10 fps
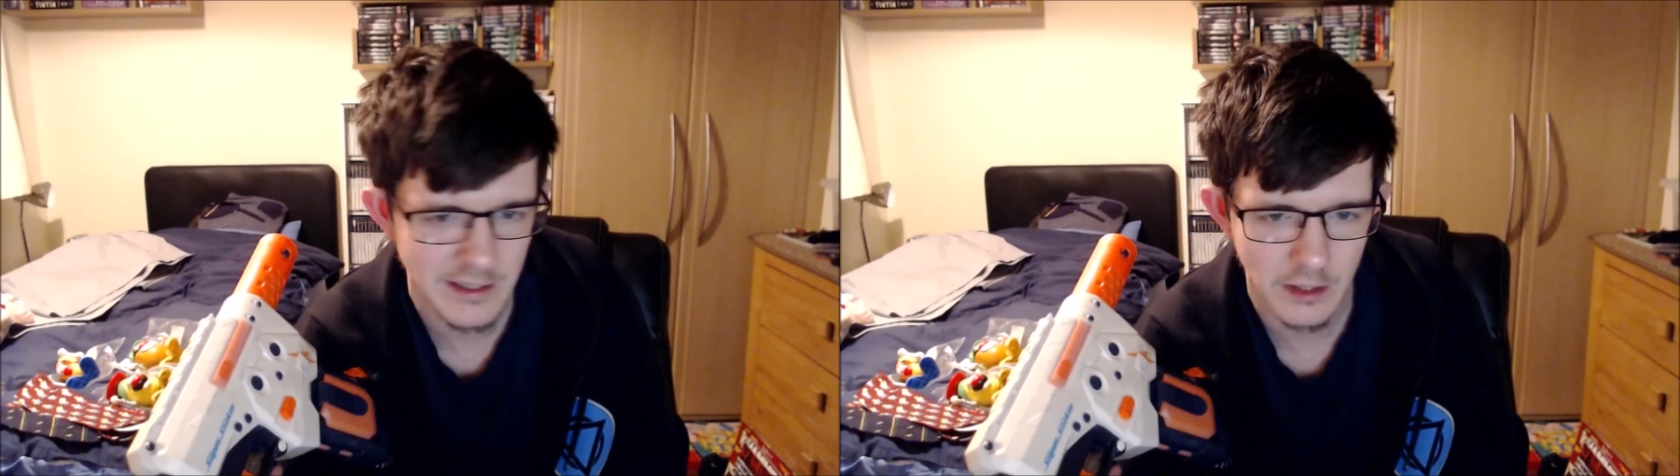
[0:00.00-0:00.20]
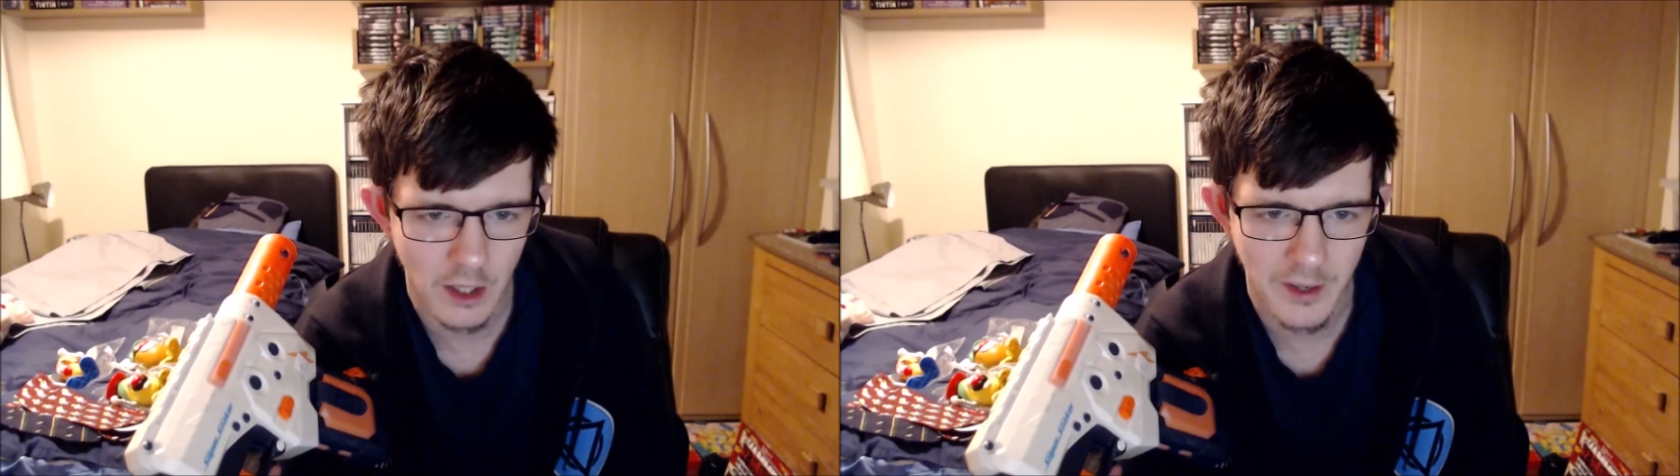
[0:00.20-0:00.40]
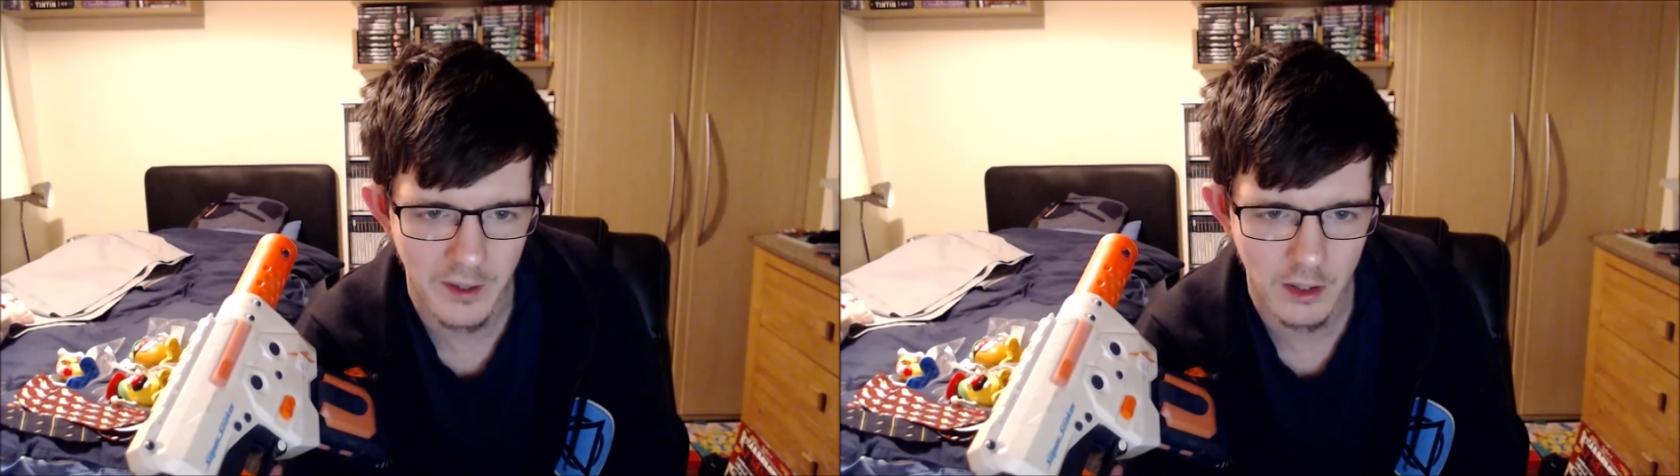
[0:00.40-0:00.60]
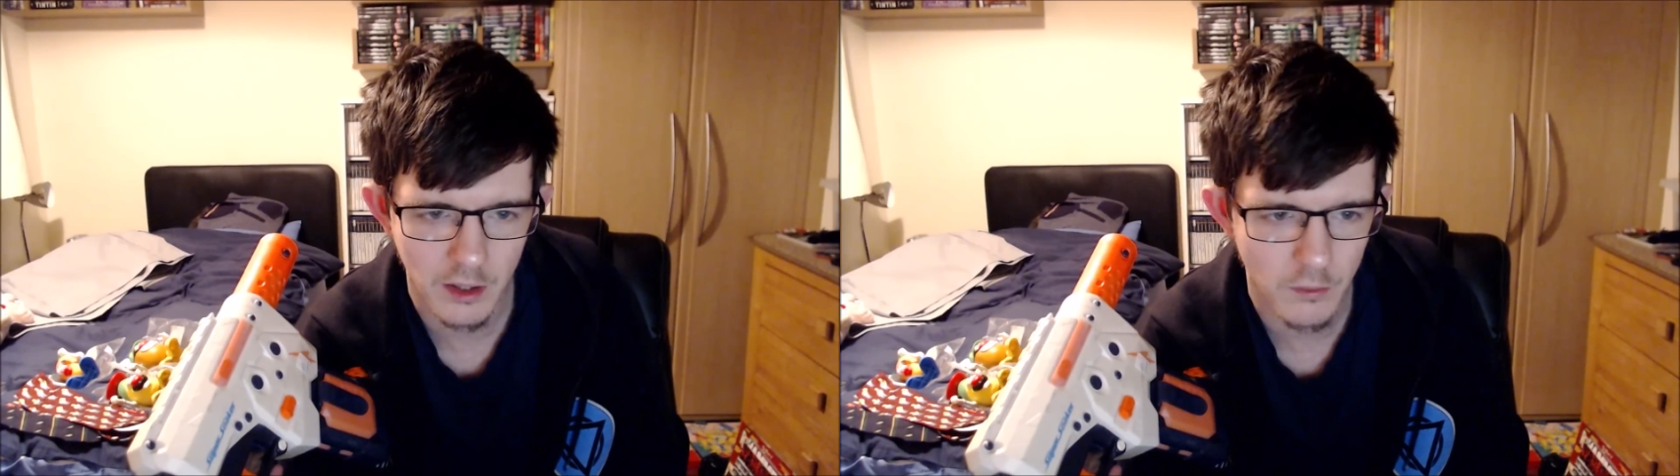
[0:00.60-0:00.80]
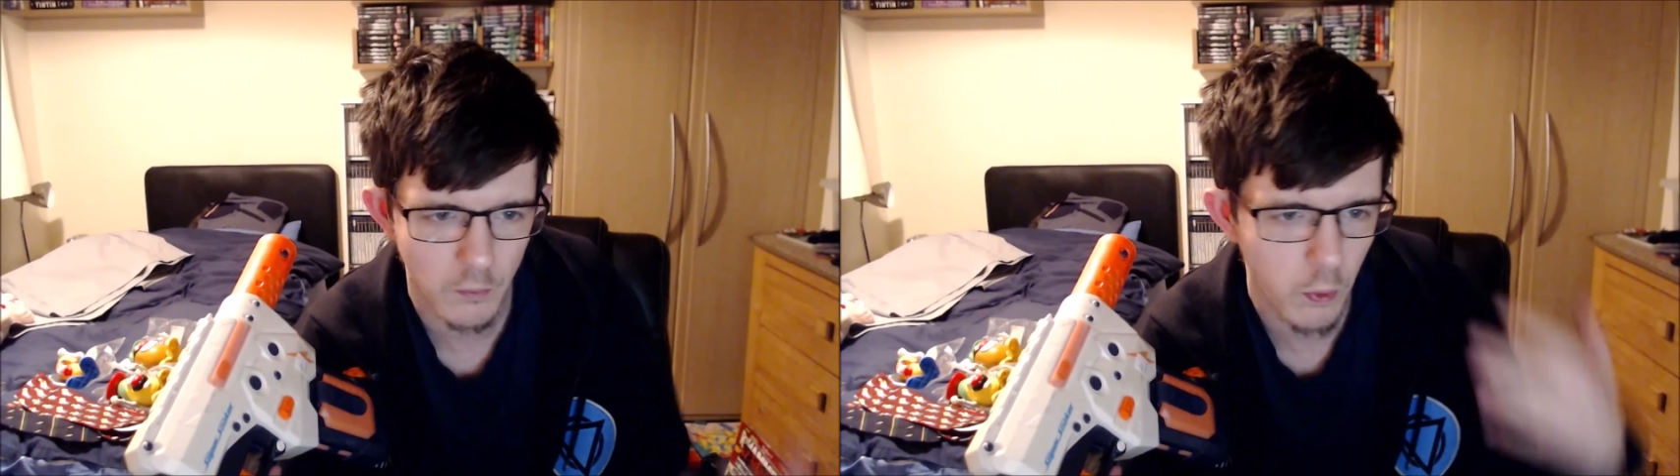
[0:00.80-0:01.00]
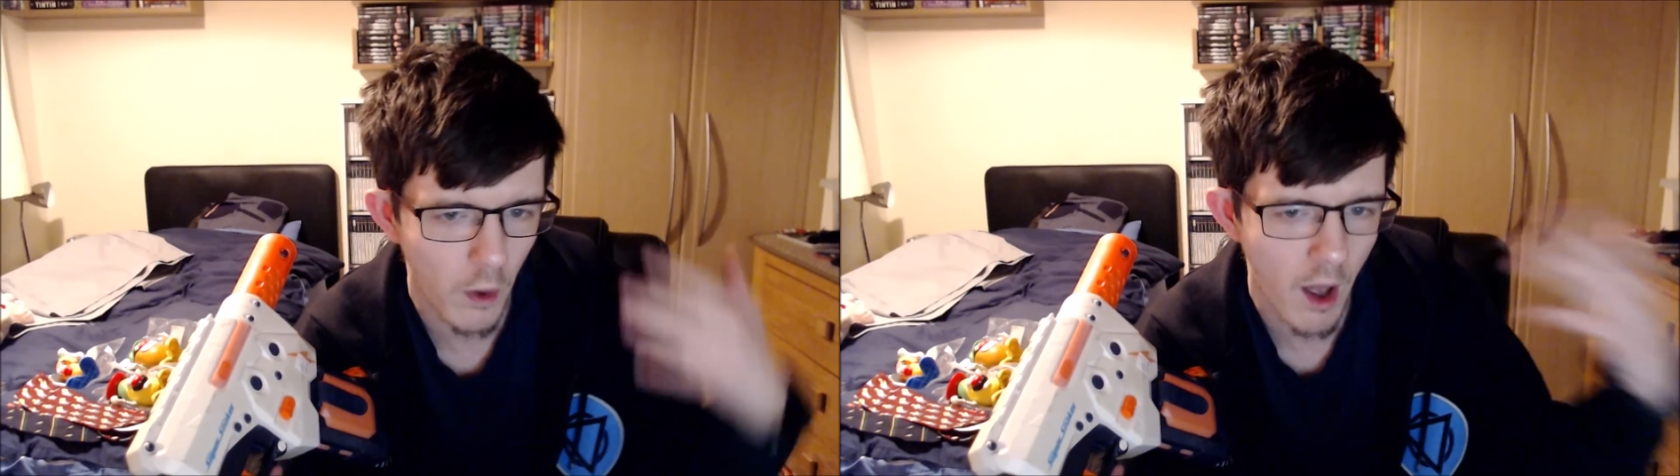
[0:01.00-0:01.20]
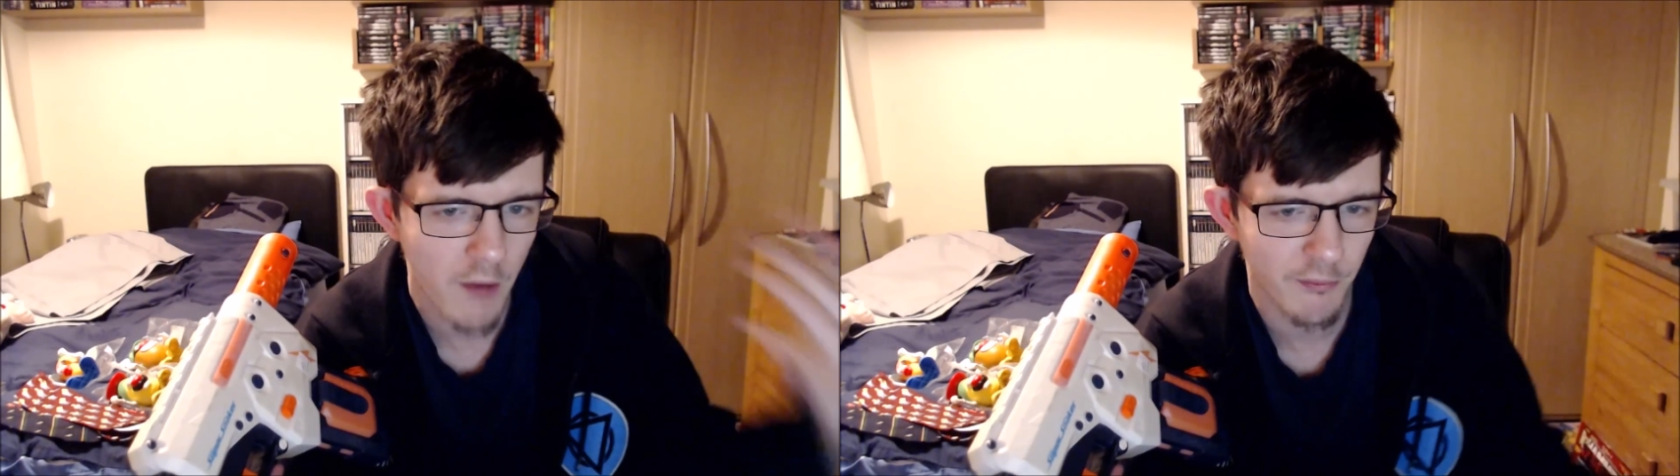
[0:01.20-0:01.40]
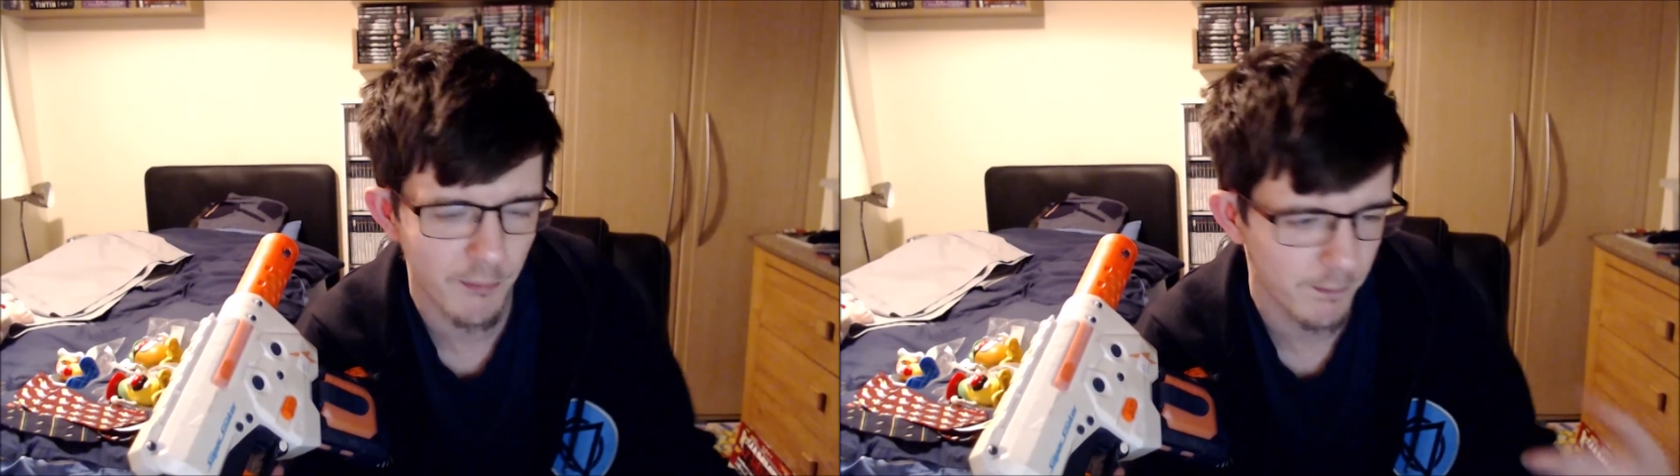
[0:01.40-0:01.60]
like, worth